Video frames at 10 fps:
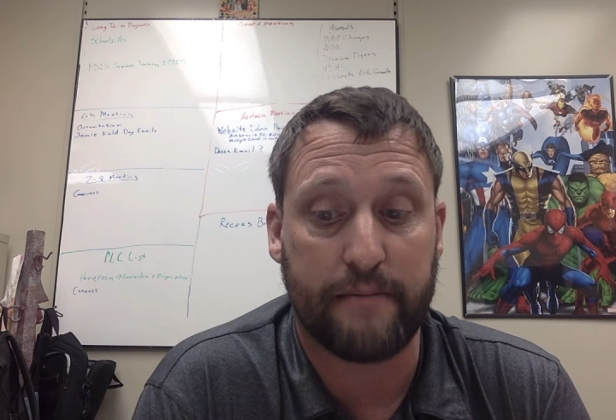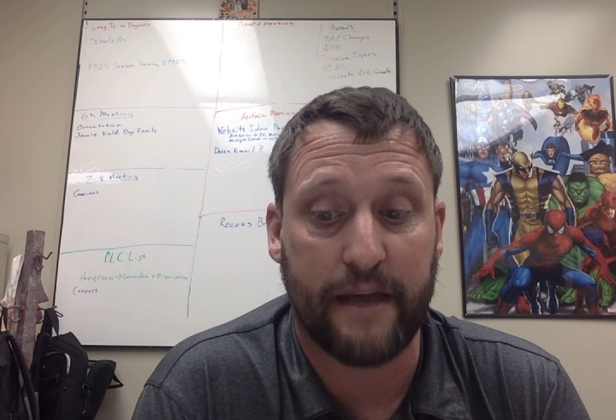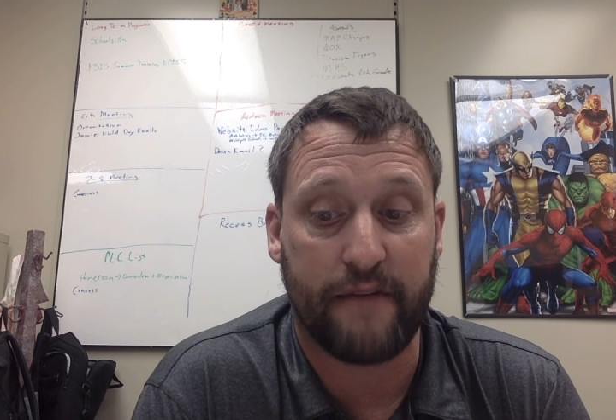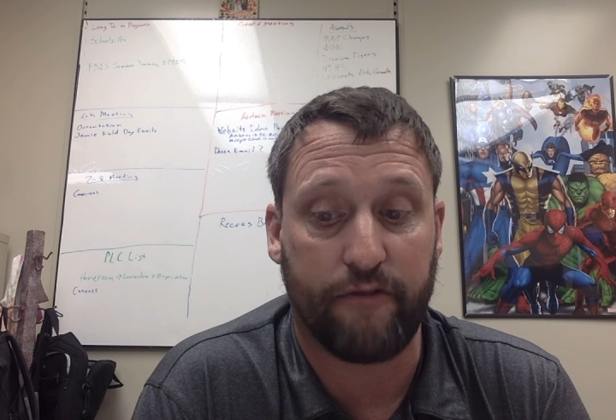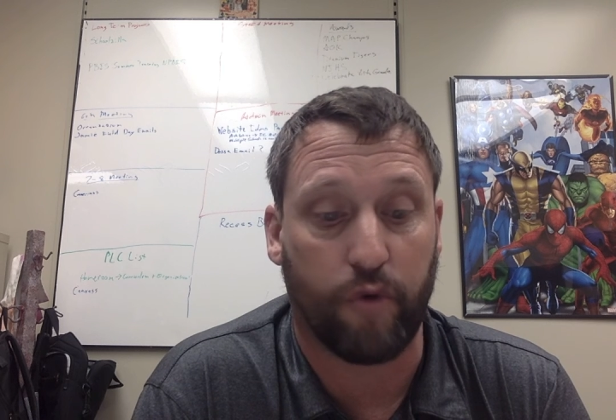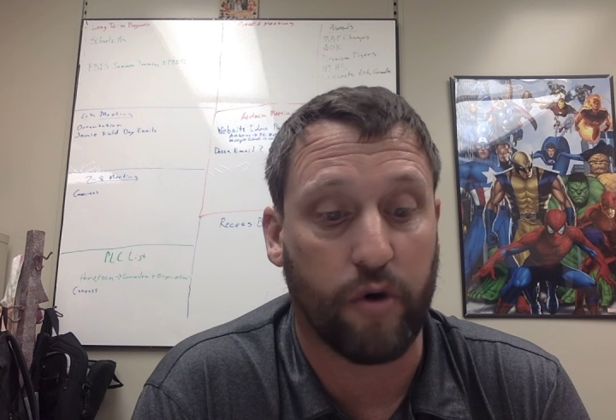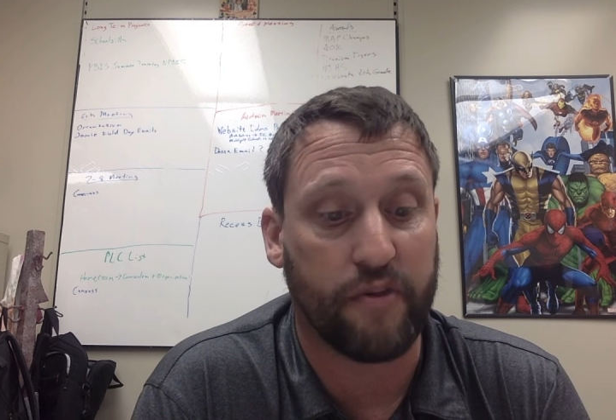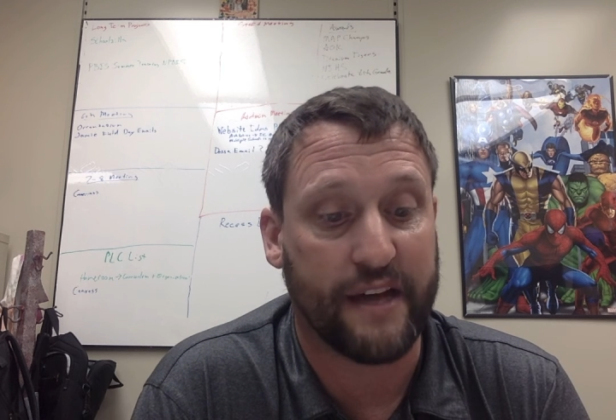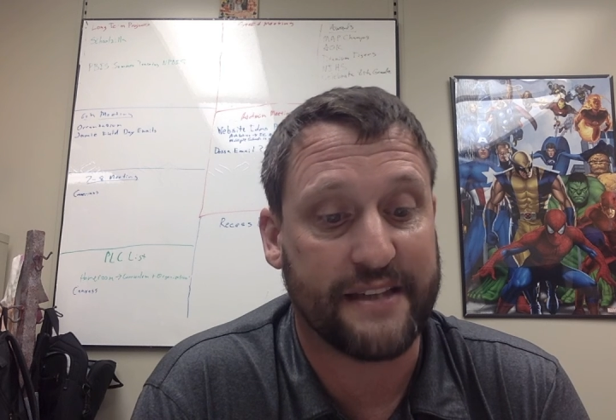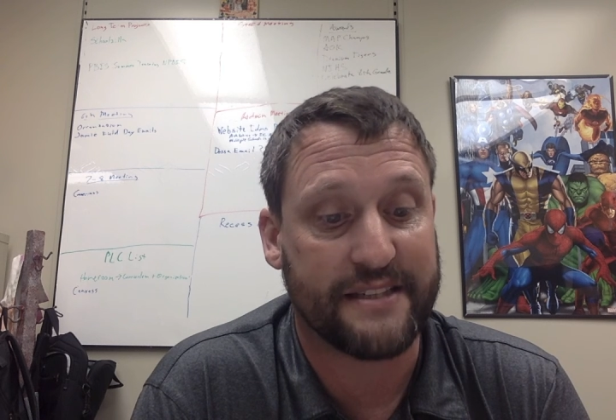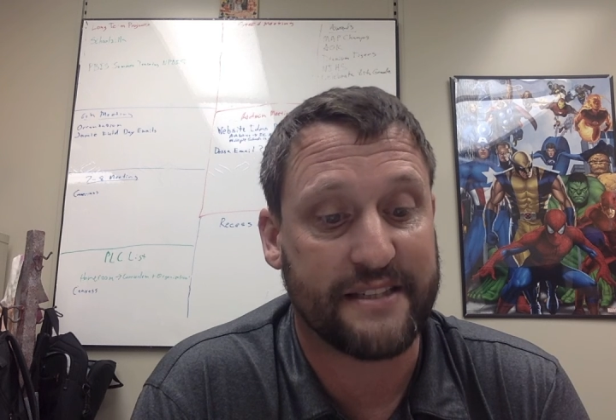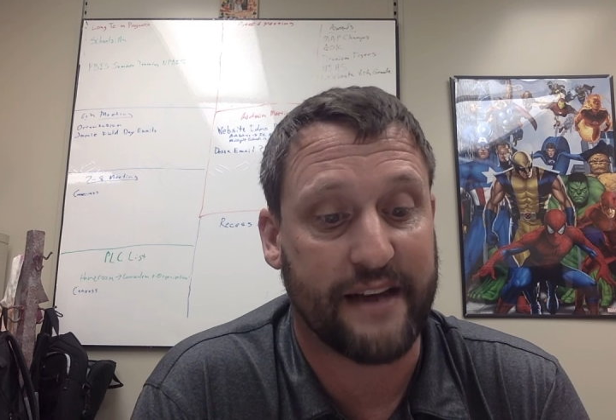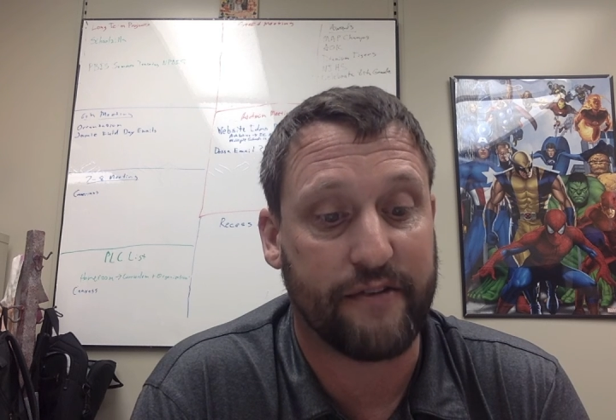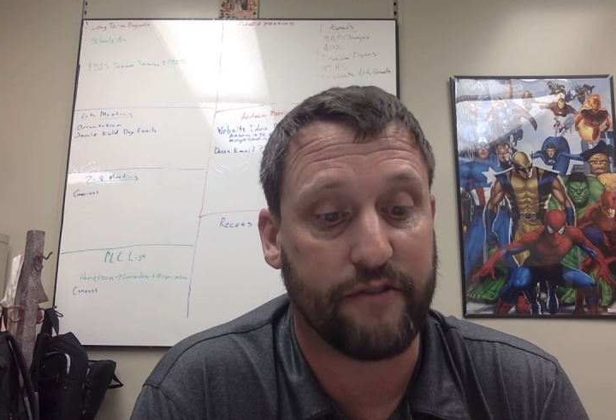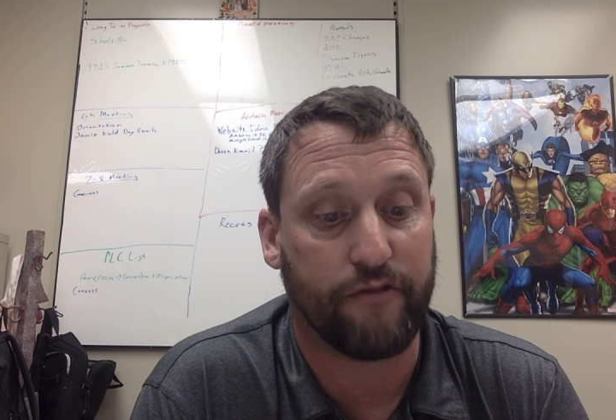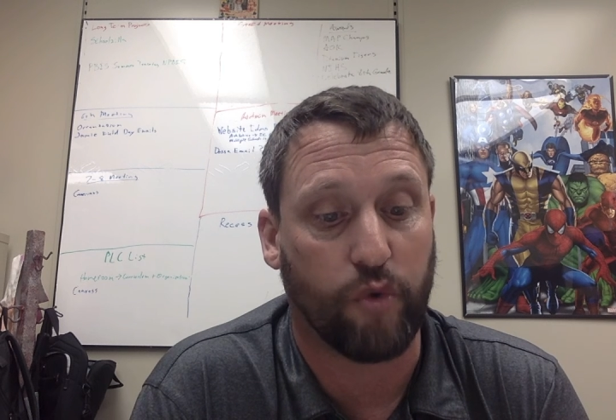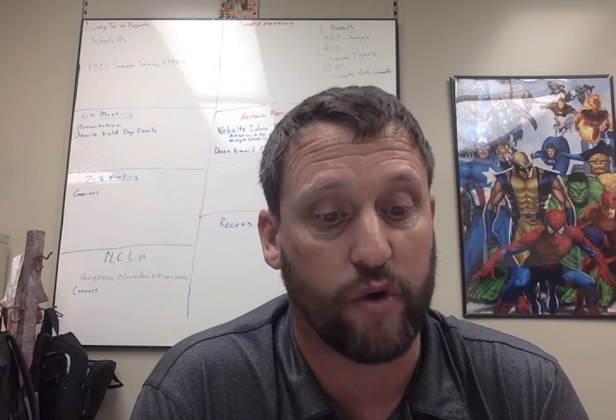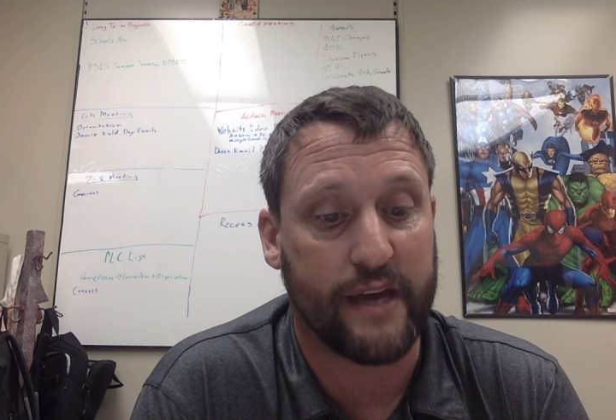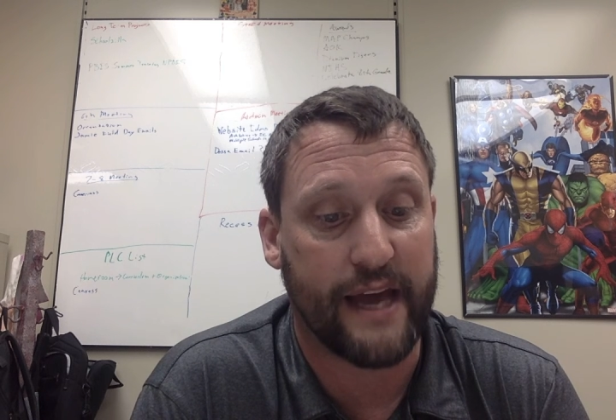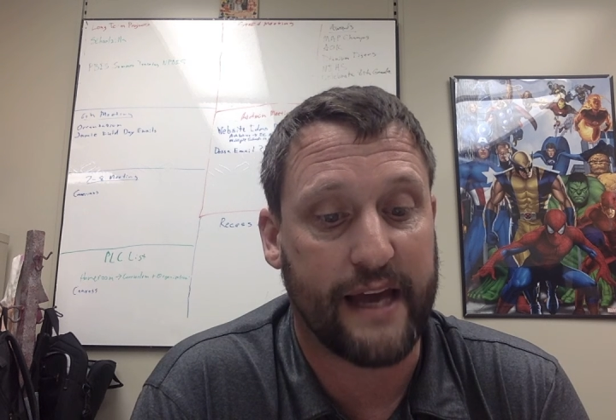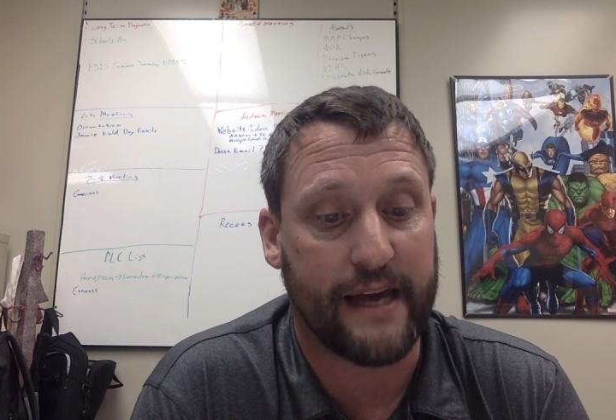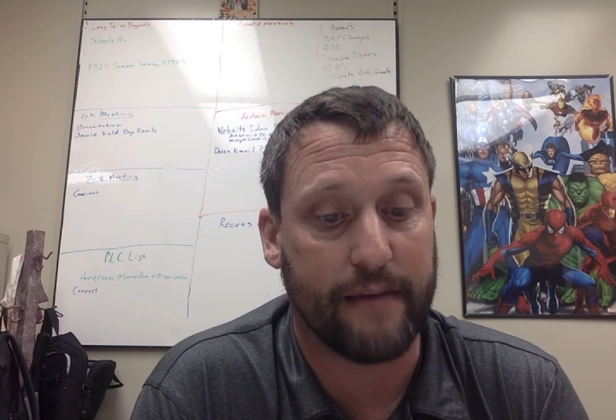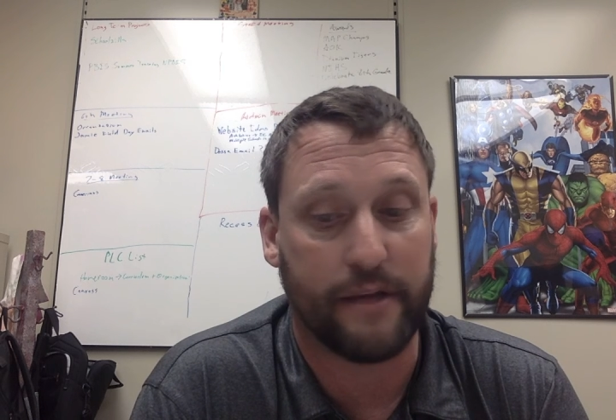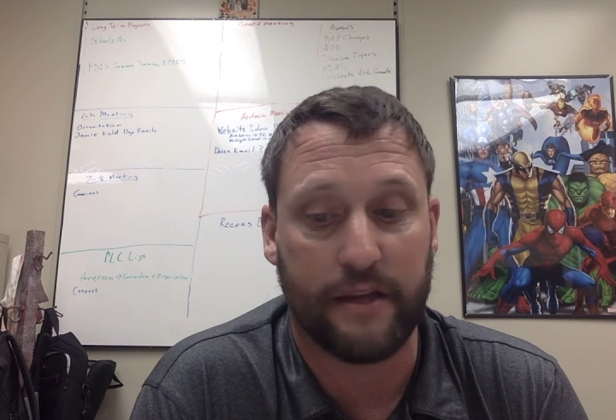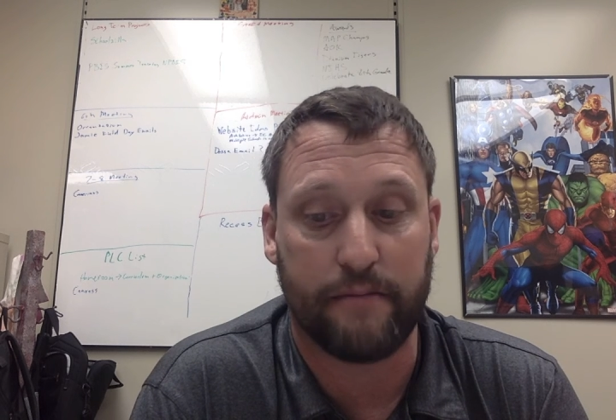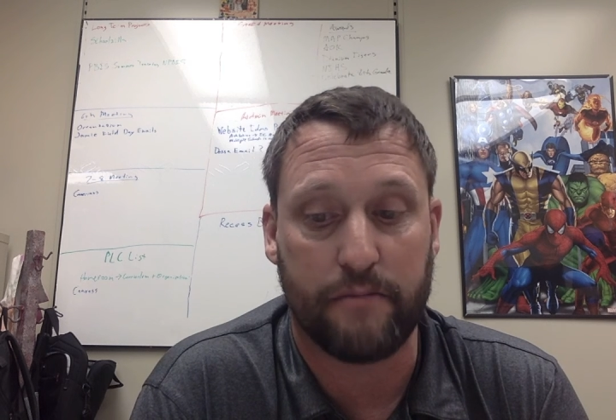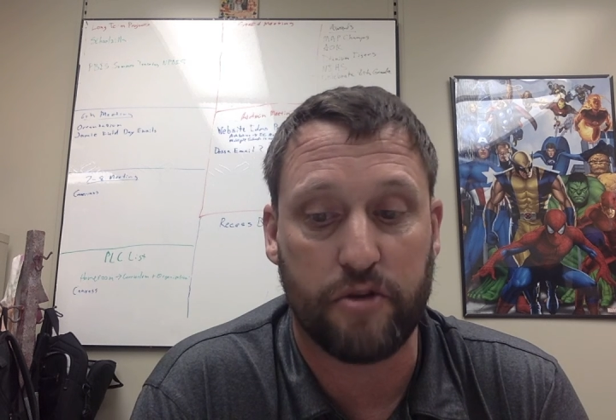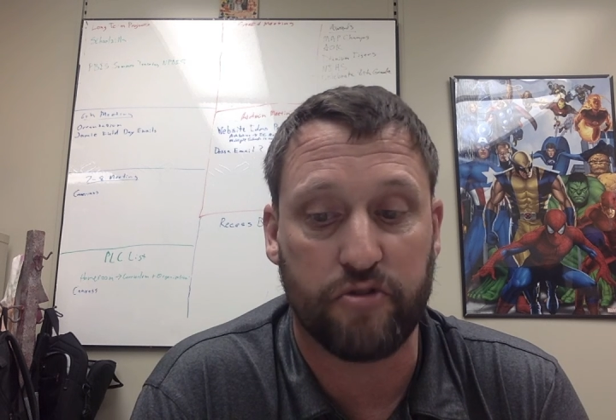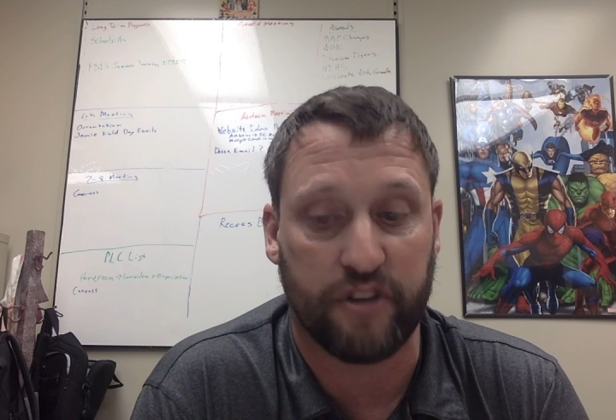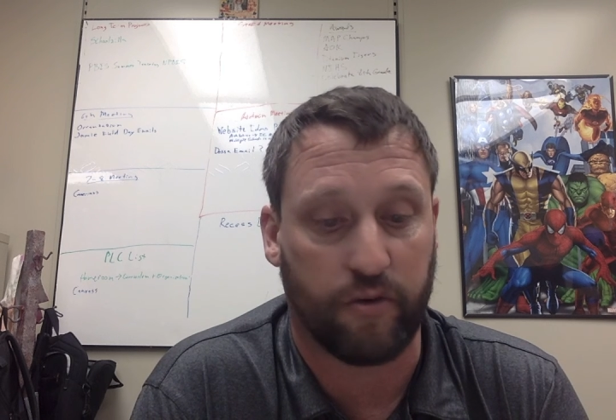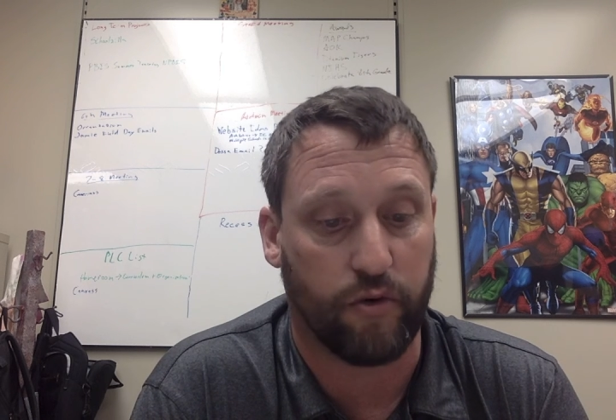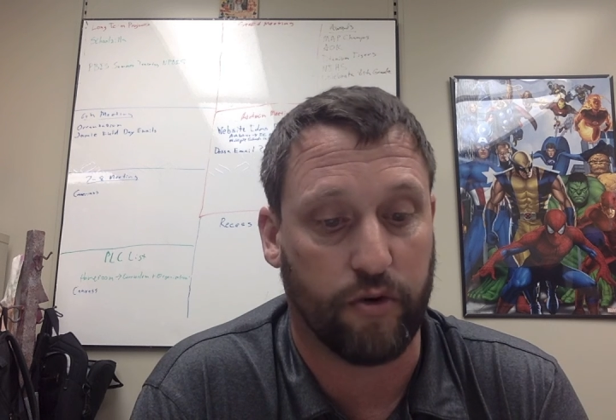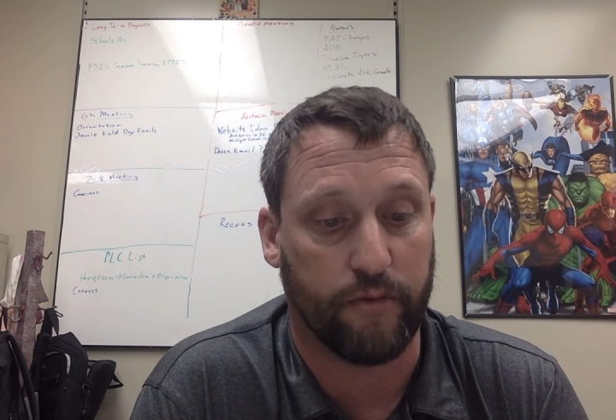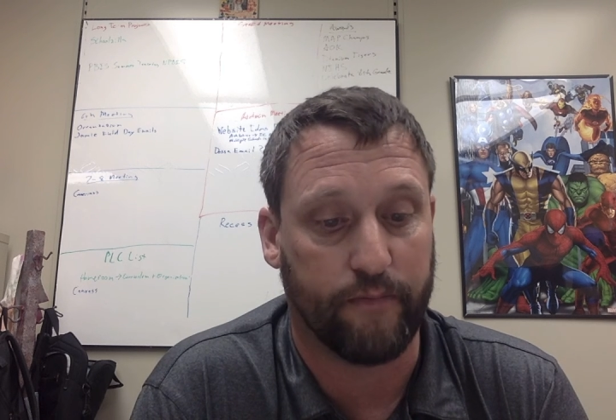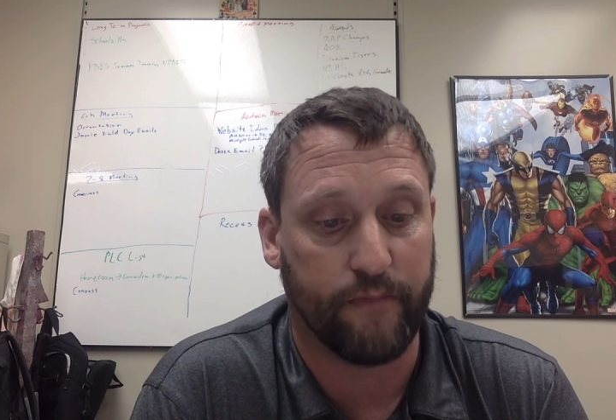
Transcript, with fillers: May 4th at 7:40 a.m. in the music room.